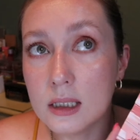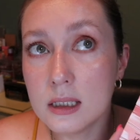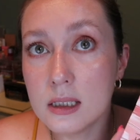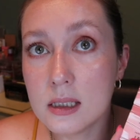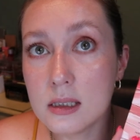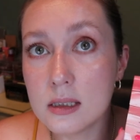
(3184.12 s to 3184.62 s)

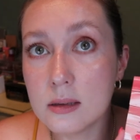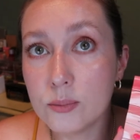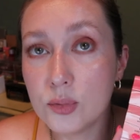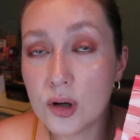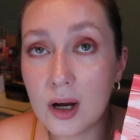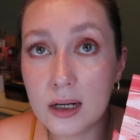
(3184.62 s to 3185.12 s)
this
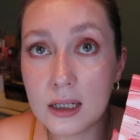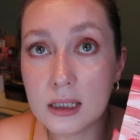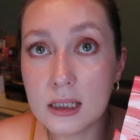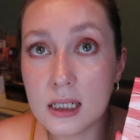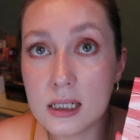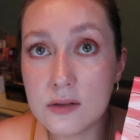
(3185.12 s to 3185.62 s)

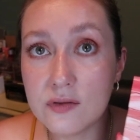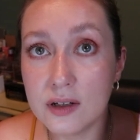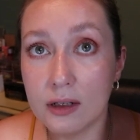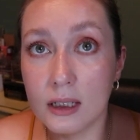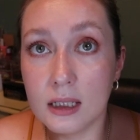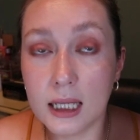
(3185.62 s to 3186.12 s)
product is
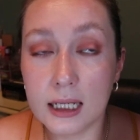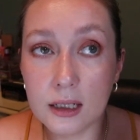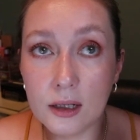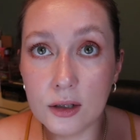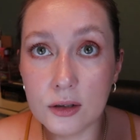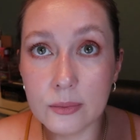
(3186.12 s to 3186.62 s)
very like
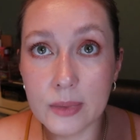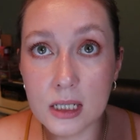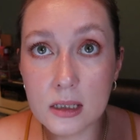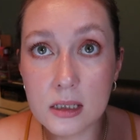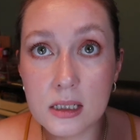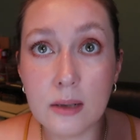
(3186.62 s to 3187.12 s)
hit or
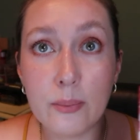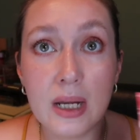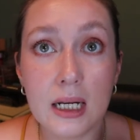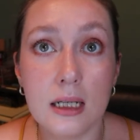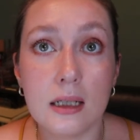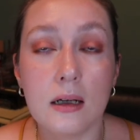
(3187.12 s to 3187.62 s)
miss
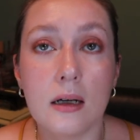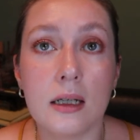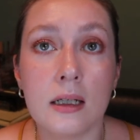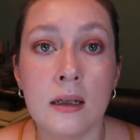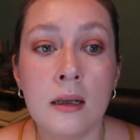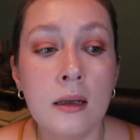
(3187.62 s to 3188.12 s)
depending
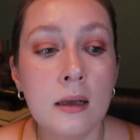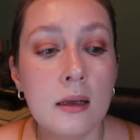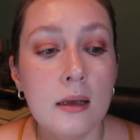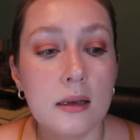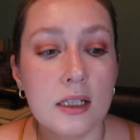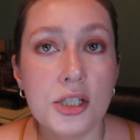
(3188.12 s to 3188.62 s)
on
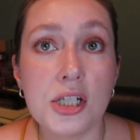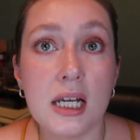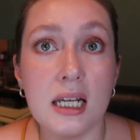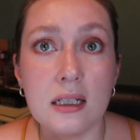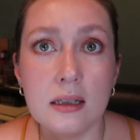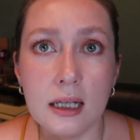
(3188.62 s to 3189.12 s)
the
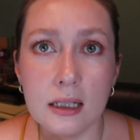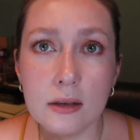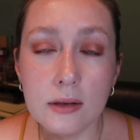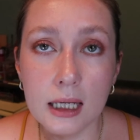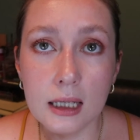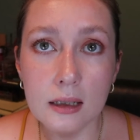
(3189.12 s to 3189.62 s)
shade that
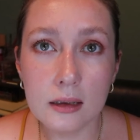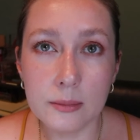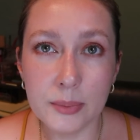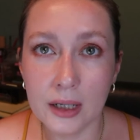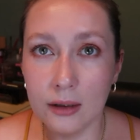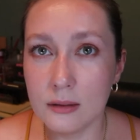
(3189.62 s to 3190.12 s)
you get.
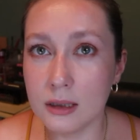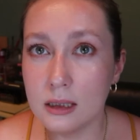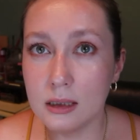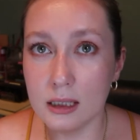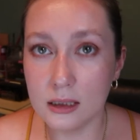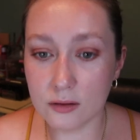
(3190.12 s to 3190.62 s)
Apparently
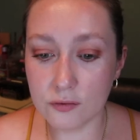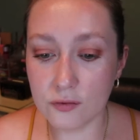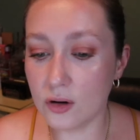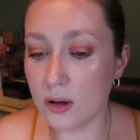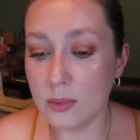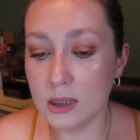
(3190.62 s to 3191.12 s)
like the
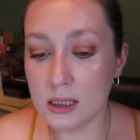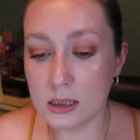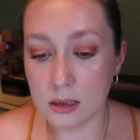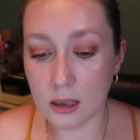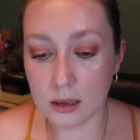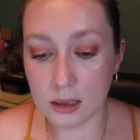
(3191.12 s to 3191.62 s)
formula
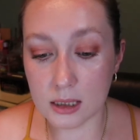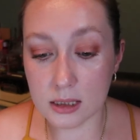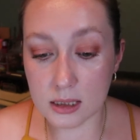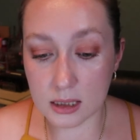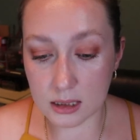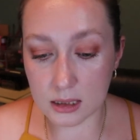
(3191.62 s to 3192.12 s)
is not
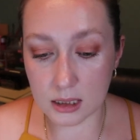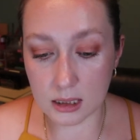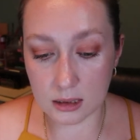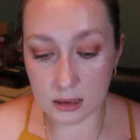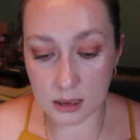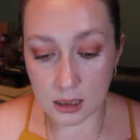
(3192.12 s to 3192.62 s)

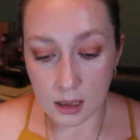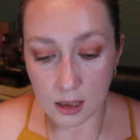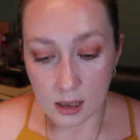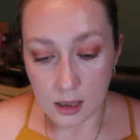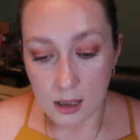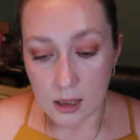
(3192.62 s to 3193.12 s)
consistent
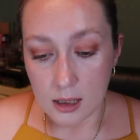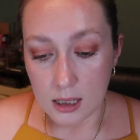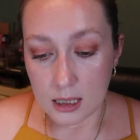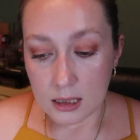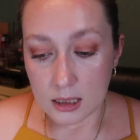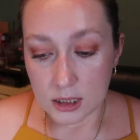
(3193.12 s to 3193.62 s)

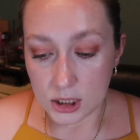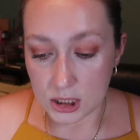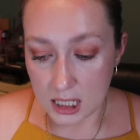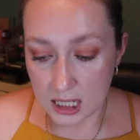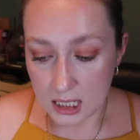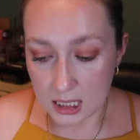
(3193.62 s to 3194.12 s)
in the
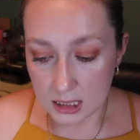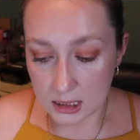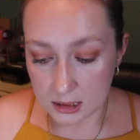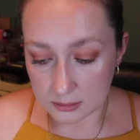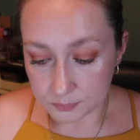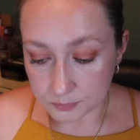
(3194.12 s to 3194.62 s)

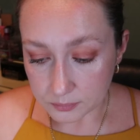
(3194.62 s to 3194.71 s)
shades.